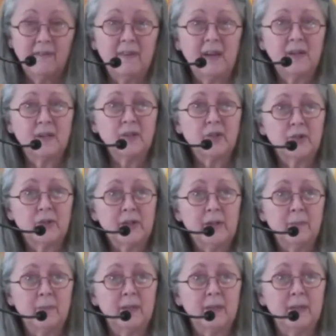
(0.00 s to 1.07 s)
fair
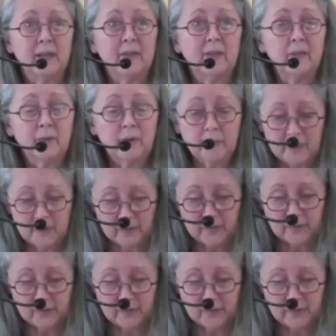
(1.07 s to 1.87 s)
treatment in the criminal